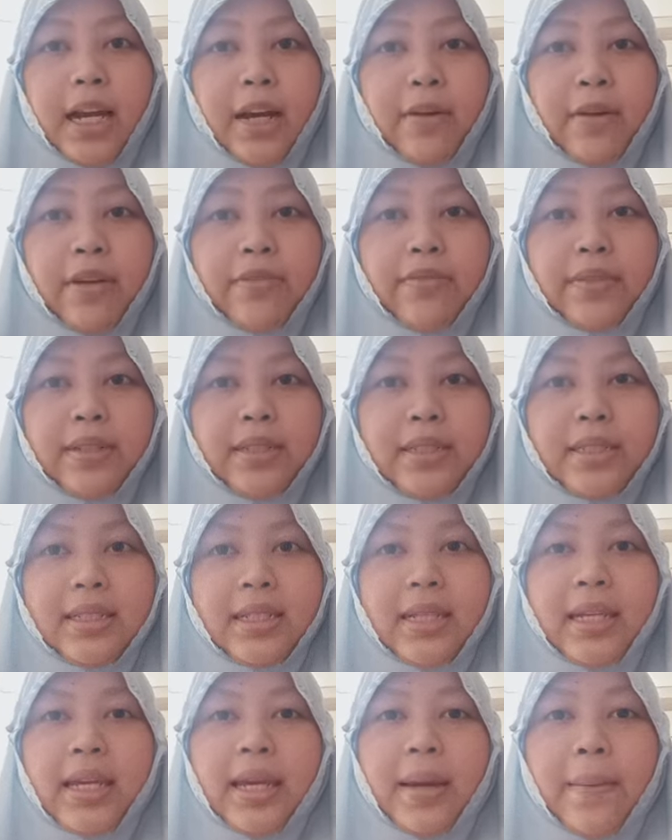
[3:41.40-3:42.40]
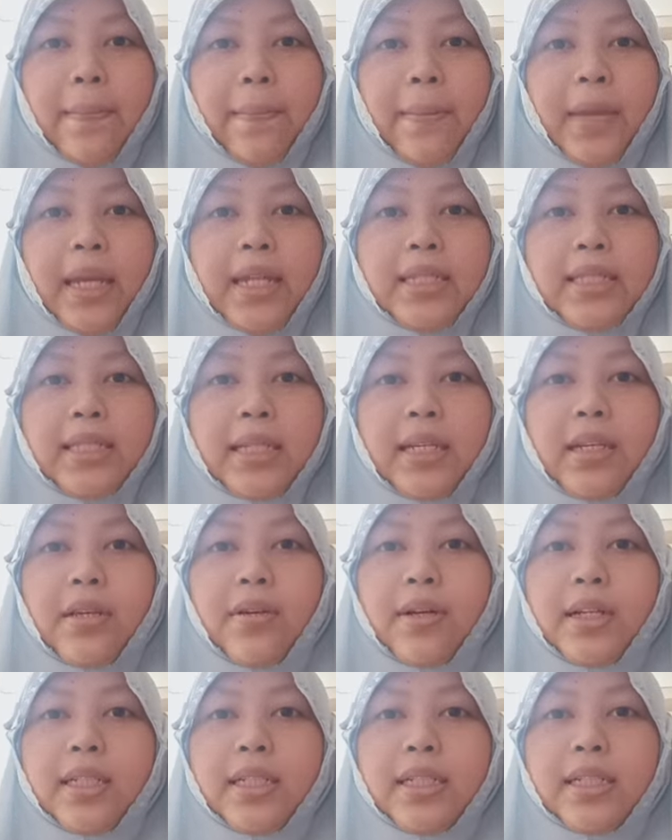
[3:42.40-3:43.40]
However, many
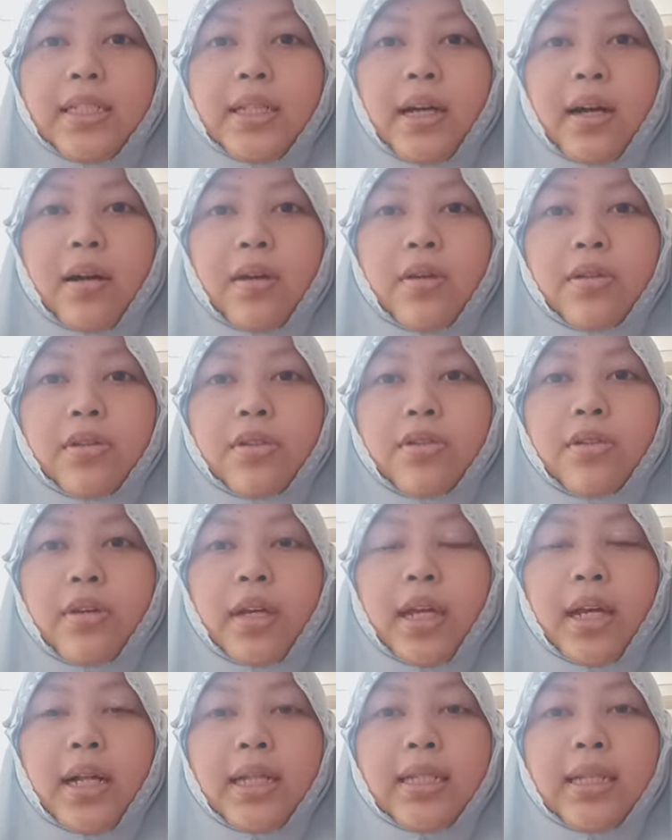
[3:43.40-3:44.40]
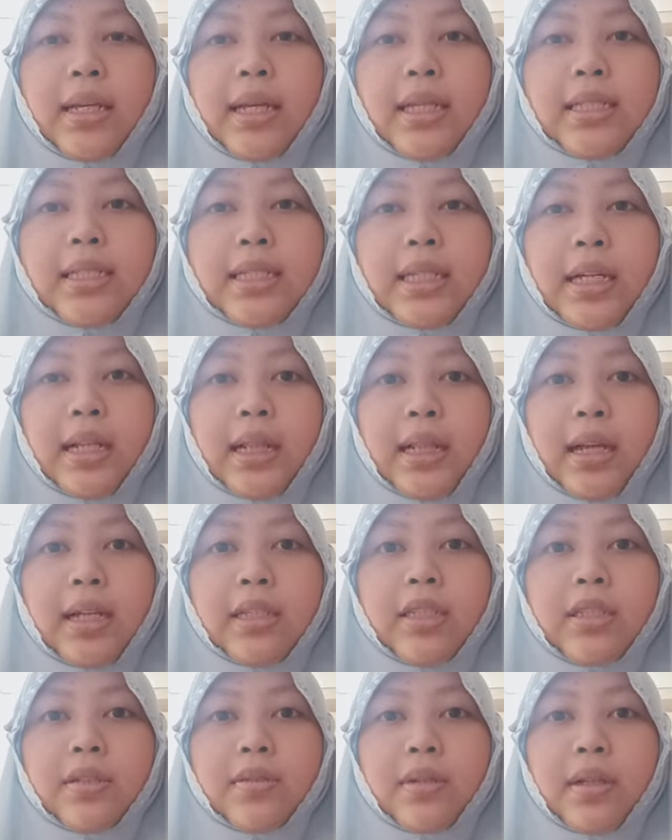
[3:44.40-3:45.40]
securities are also held as
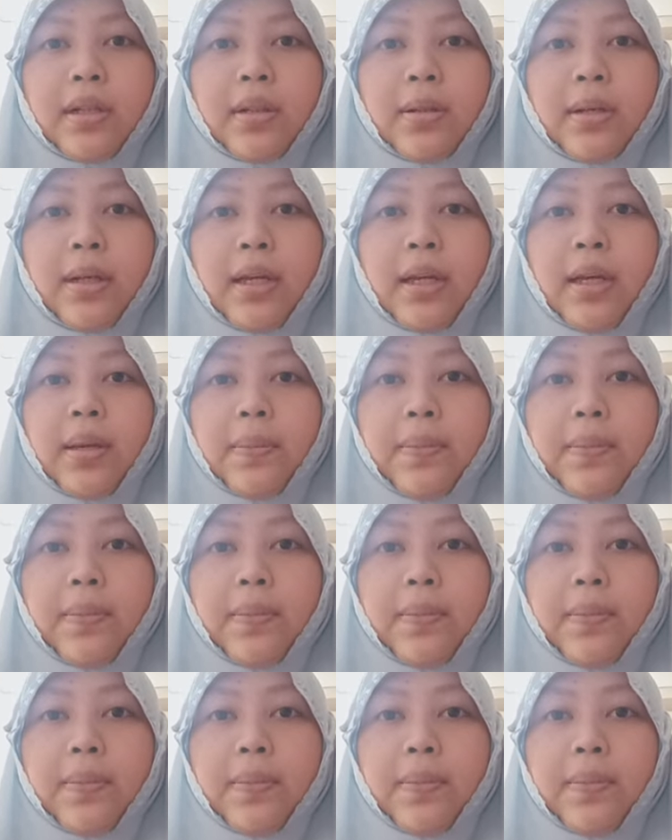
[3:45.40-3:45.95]
collateral